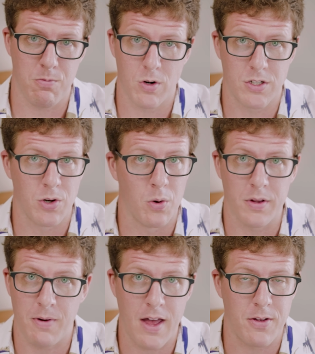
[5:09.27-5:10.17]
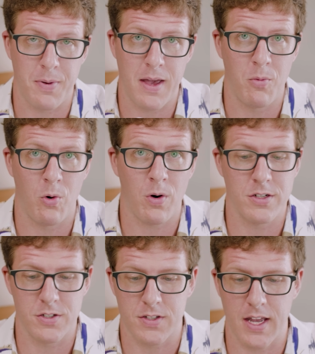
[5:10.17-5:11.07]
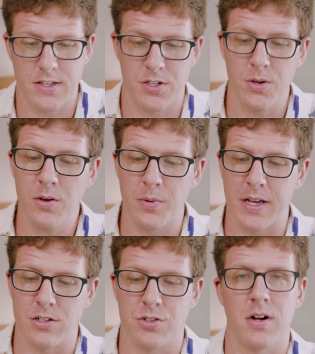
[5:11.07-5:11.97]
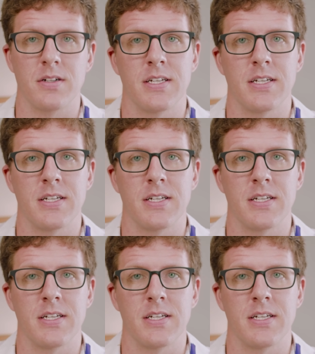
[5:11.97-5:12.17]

would totally rather pay more and just get two that we can trunk